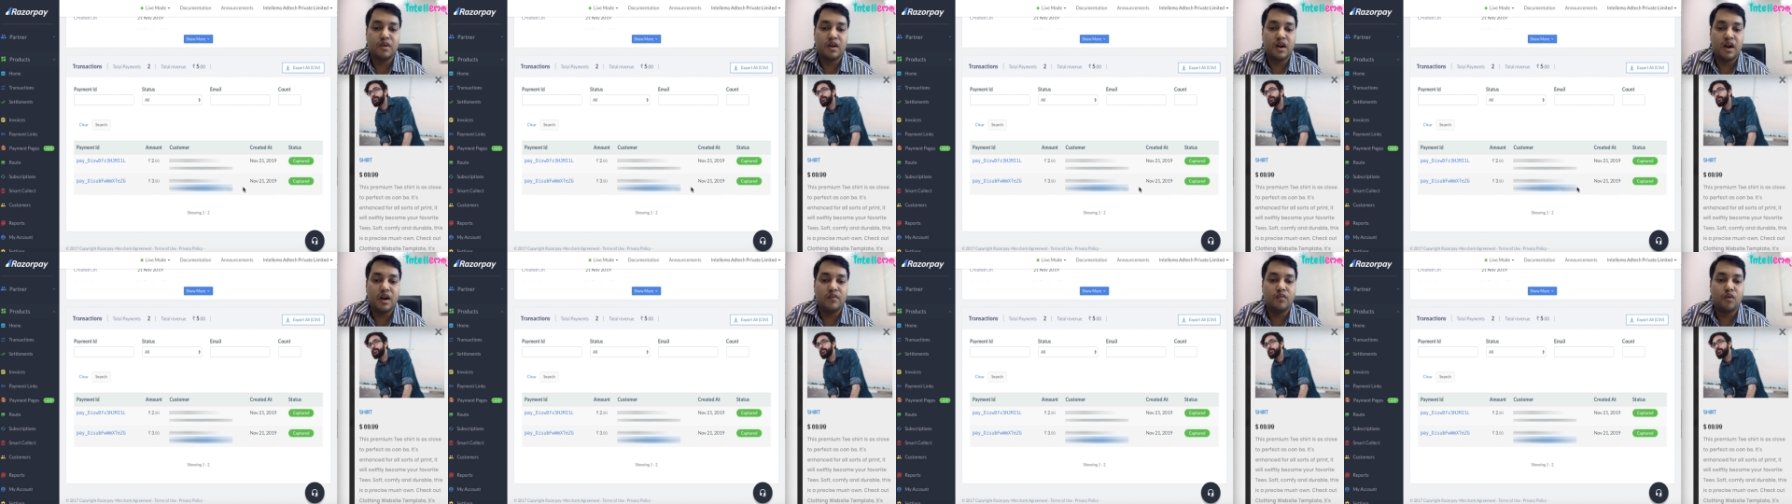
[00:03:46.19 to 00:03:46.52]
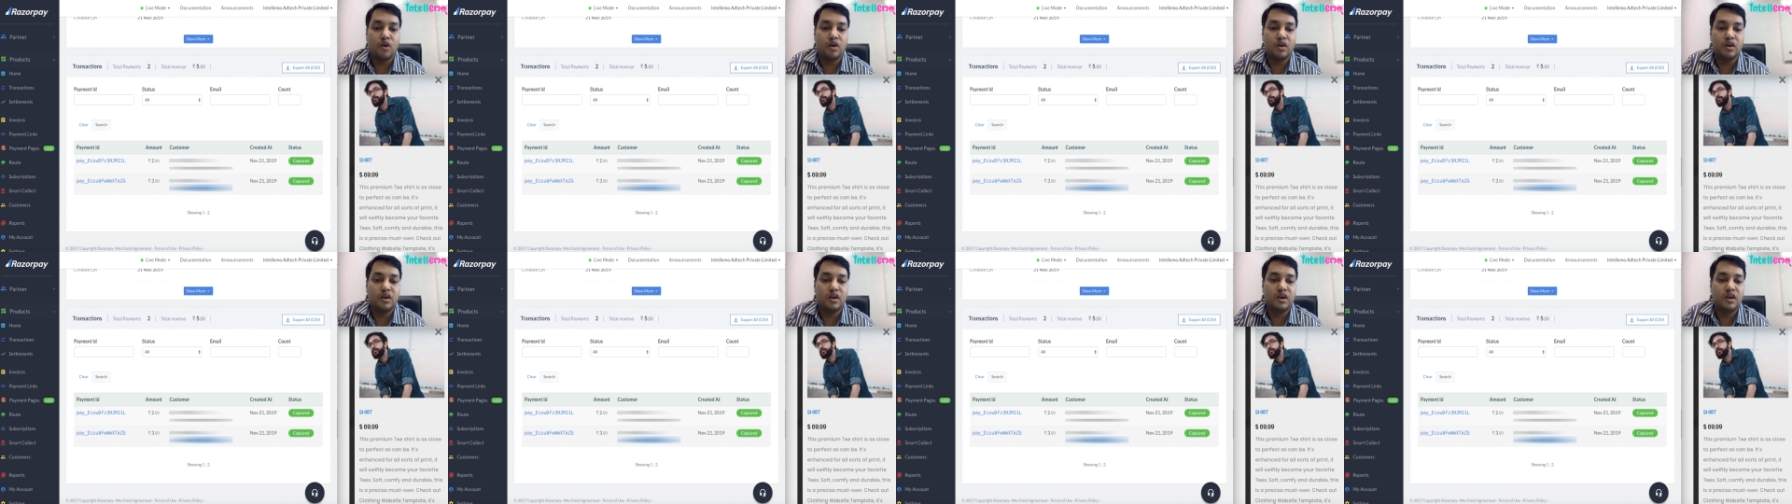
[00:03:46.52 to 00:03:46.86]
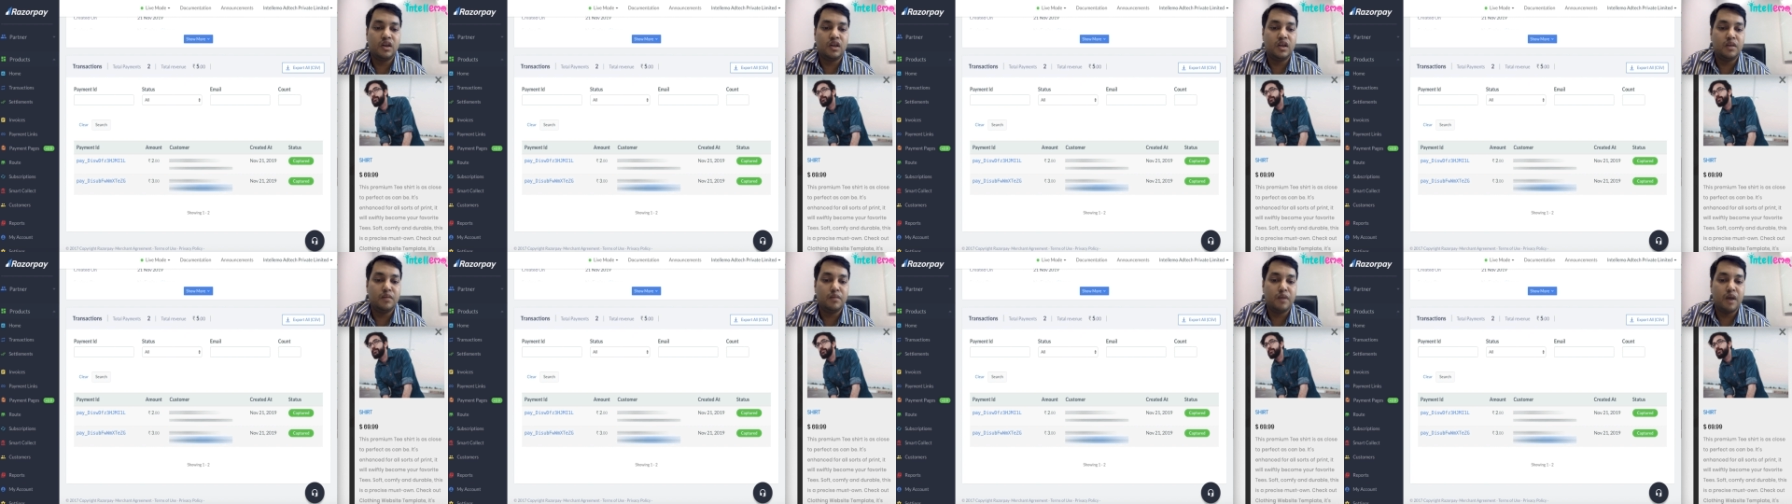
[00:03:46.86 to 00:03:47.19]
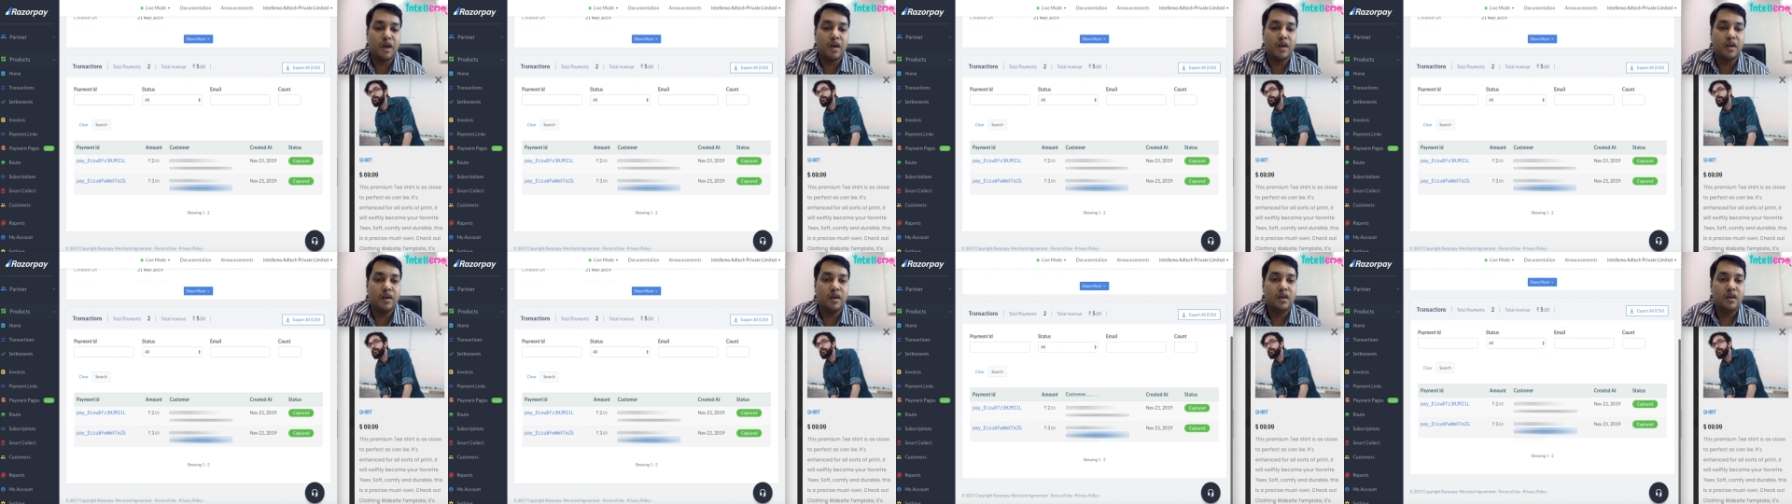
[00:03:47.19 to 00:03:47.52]
and what did he
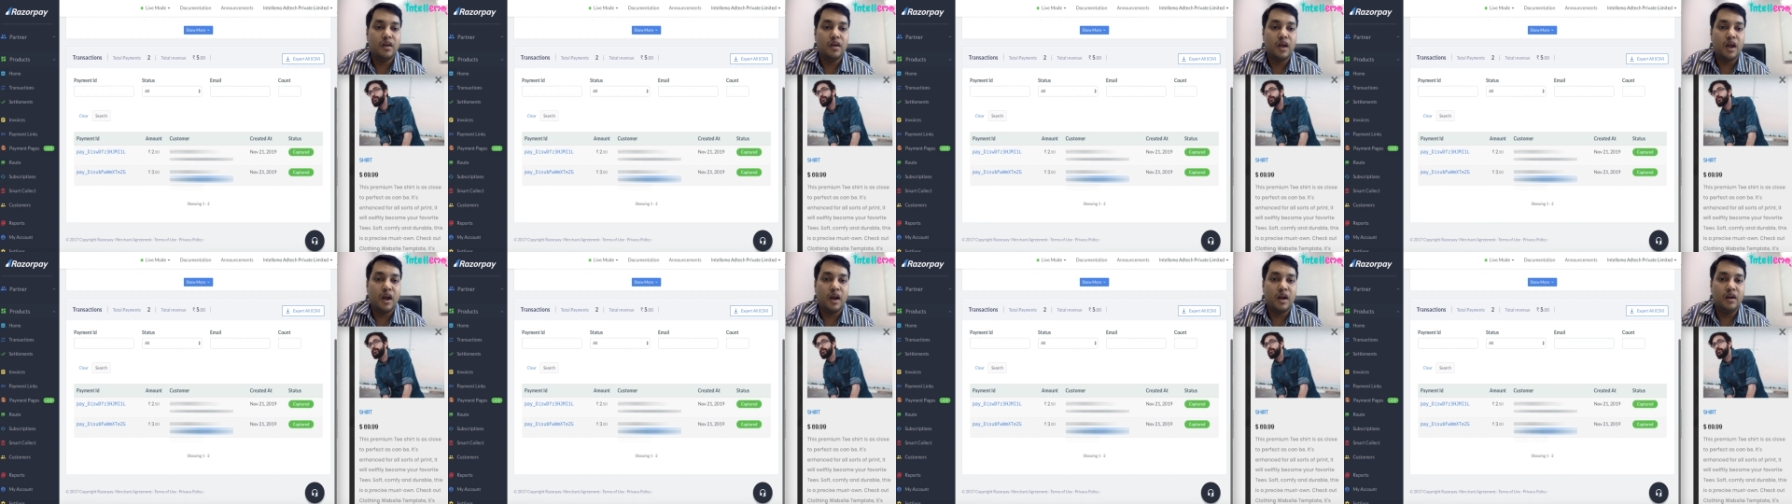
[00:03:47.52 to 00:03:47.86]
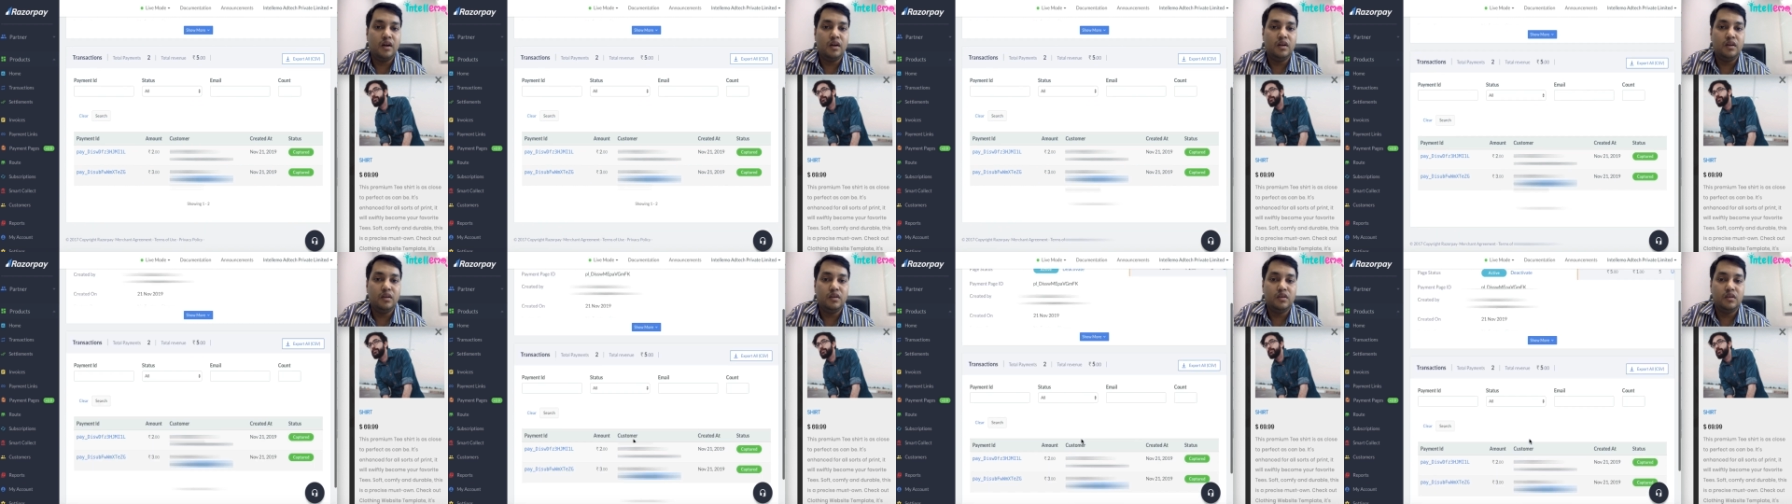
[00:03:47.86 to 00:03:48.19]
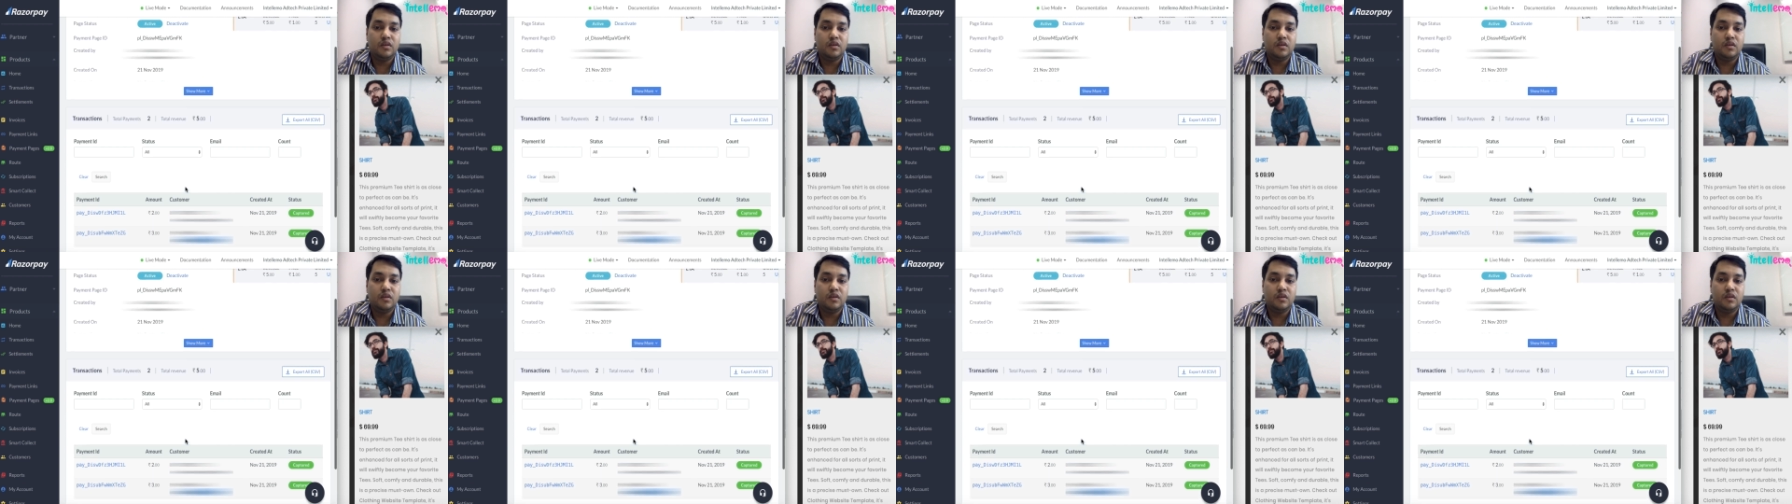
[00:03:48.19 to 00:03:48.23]
buy and